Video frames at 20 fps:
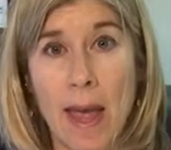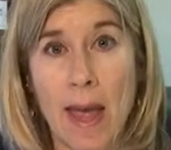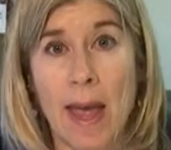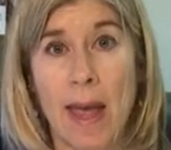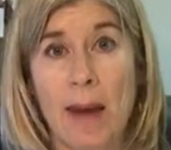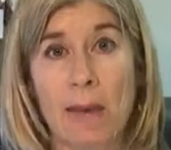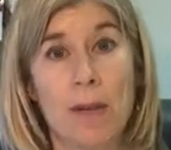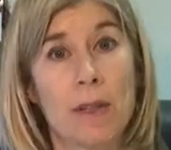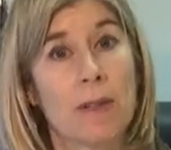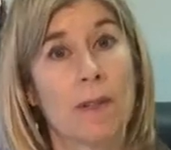
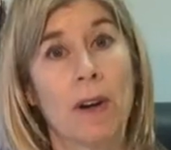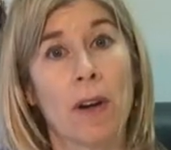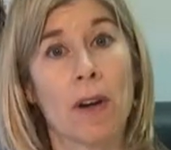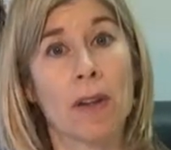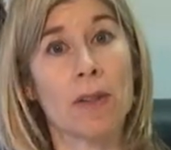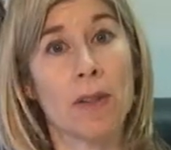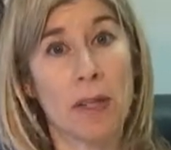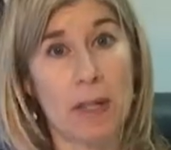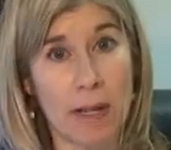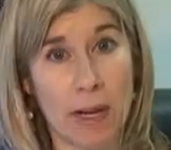And it was
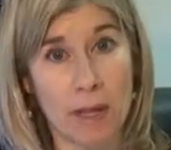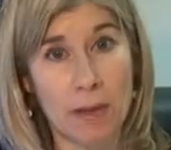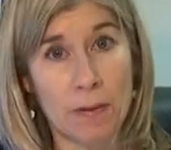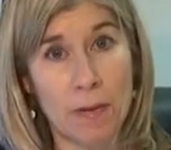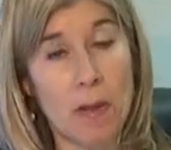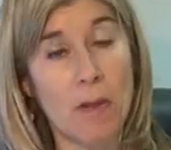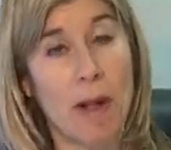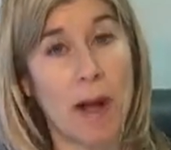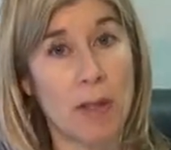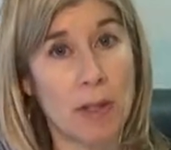very
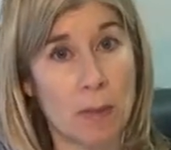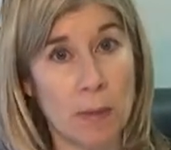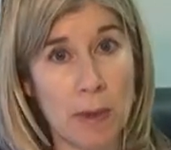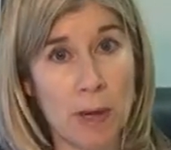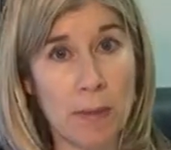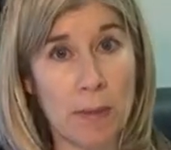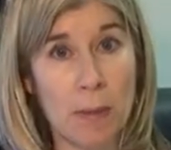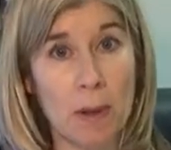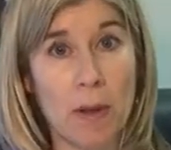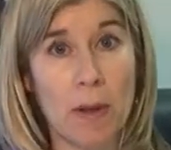successful, lots of
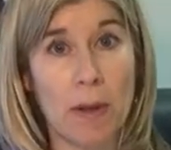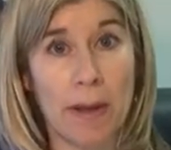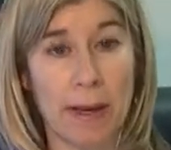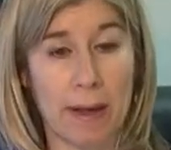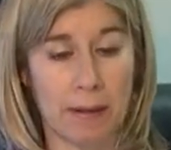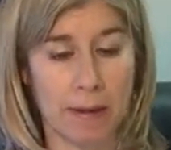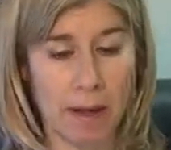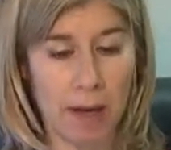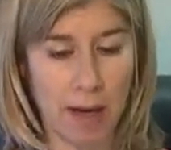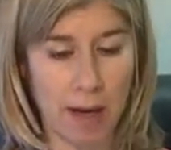people,
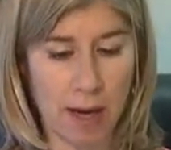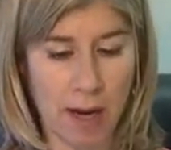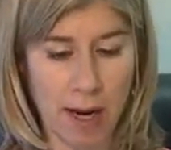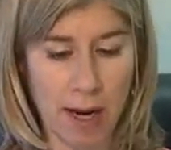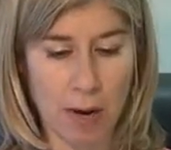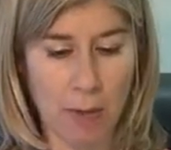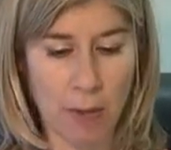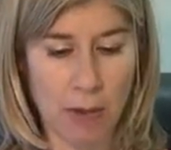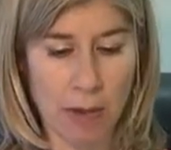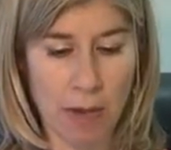and
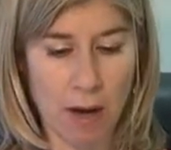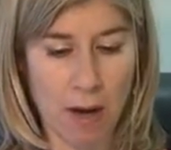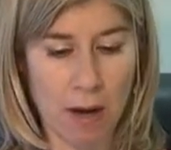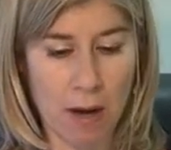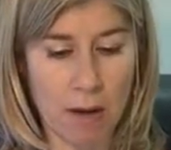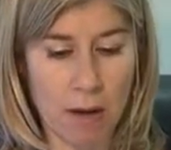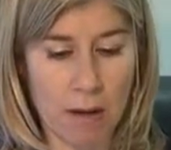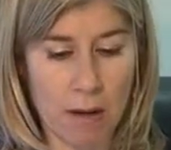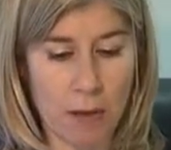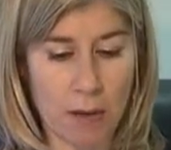it was
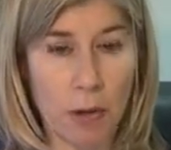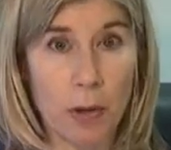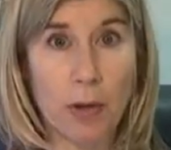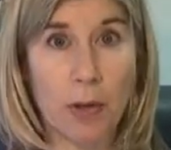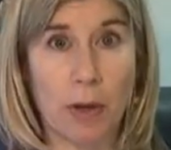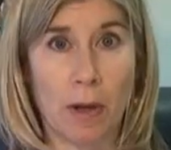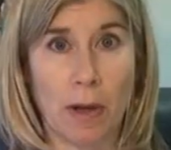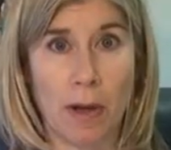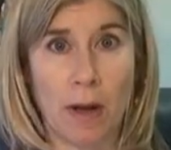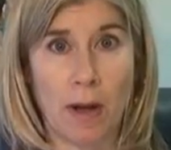all
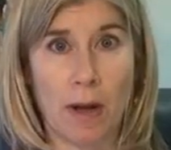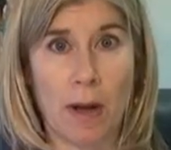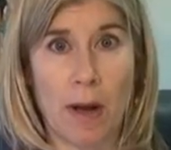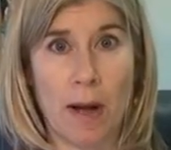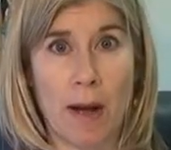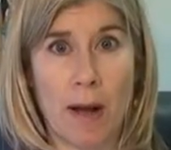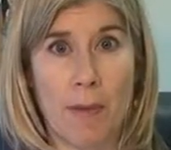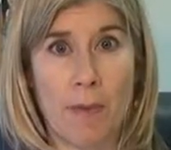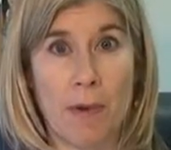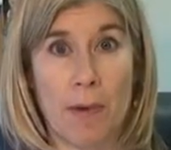good
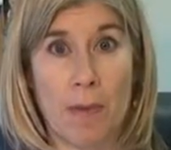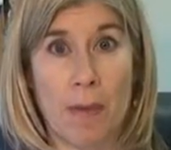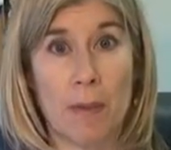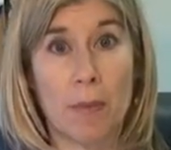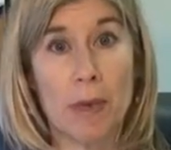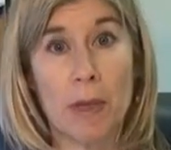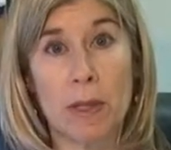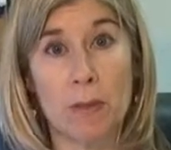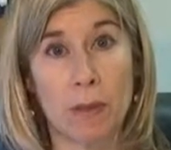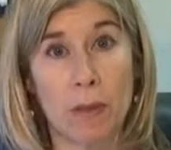from
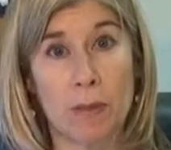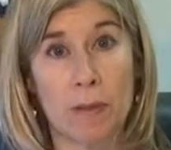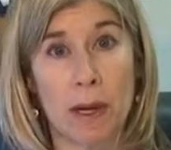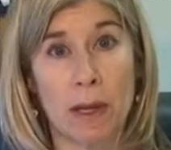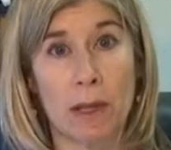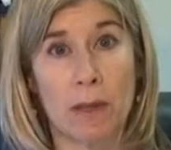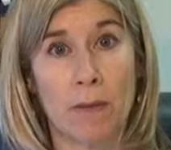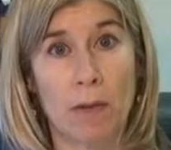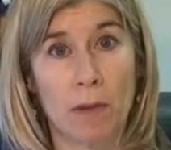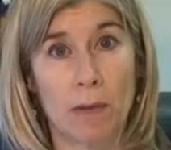the police
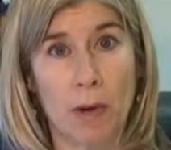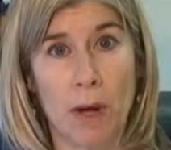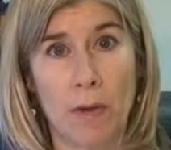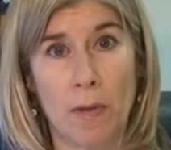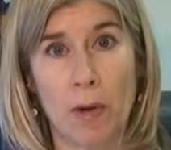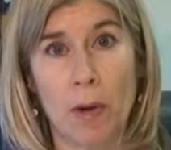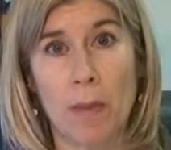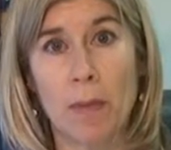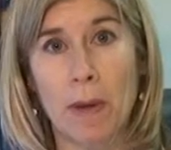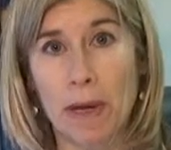perspective as
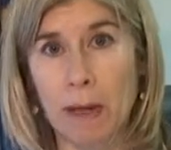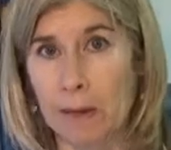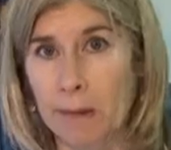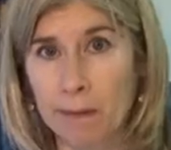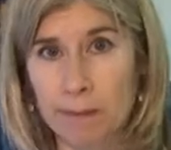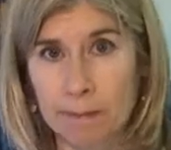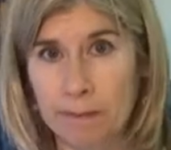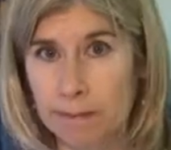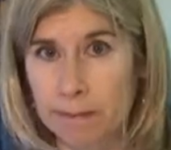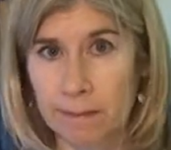well. No big
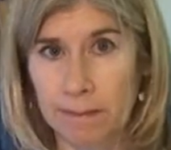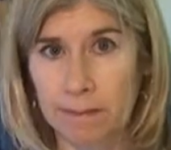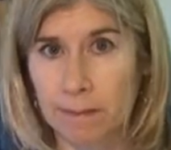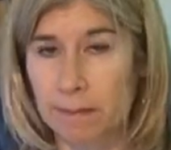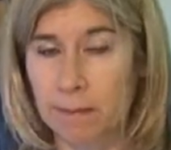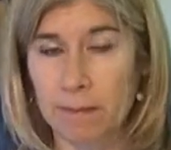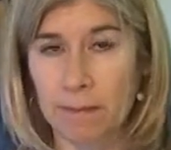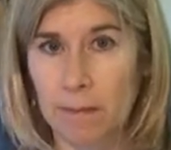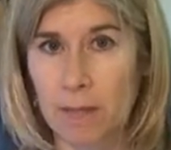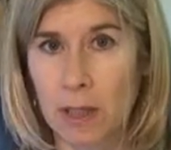
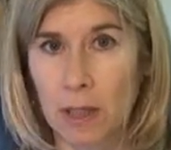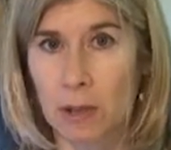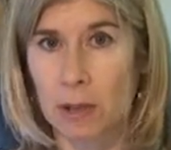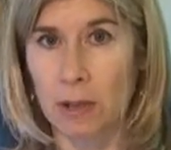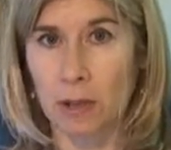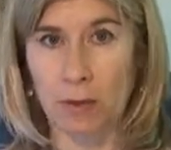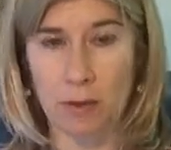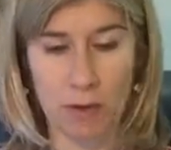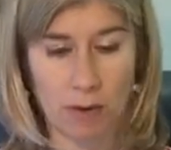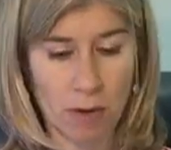
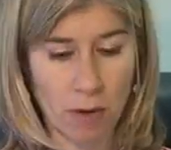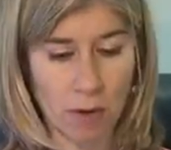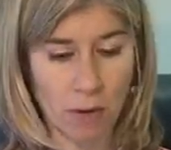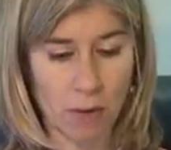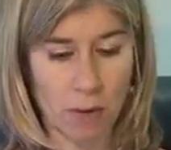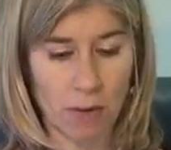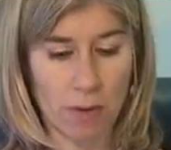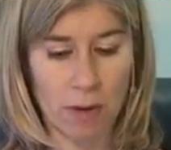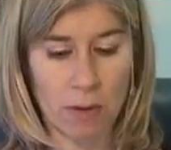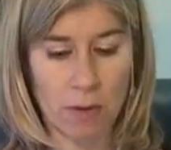issues,
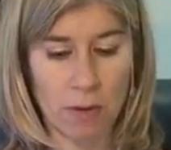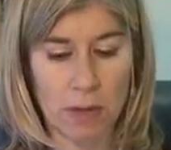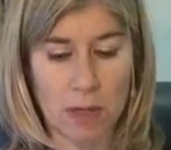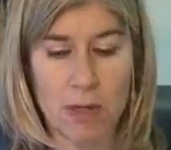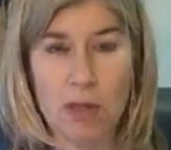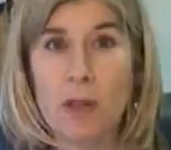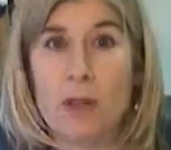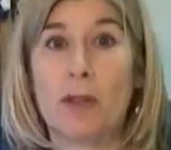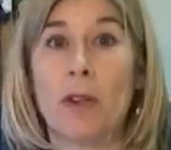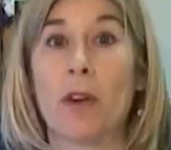no
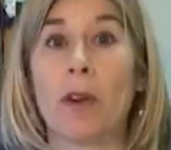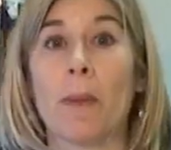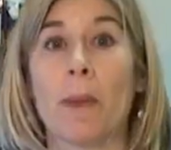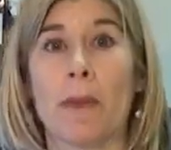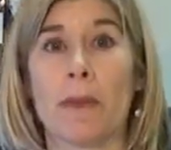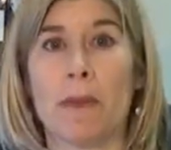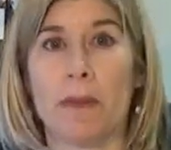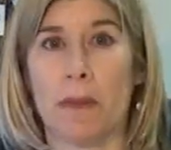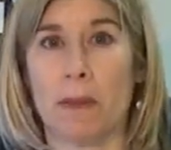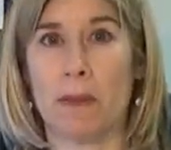
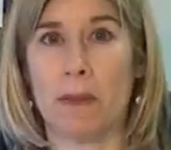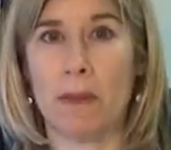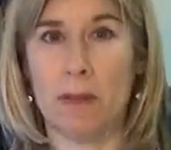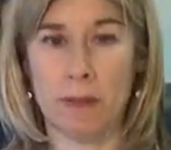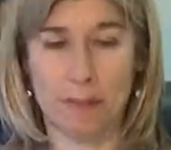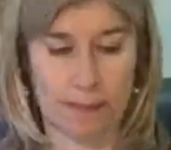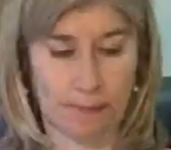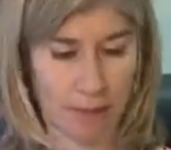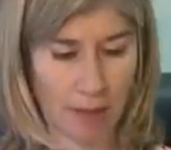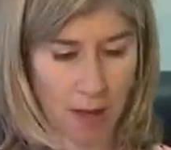disturbances.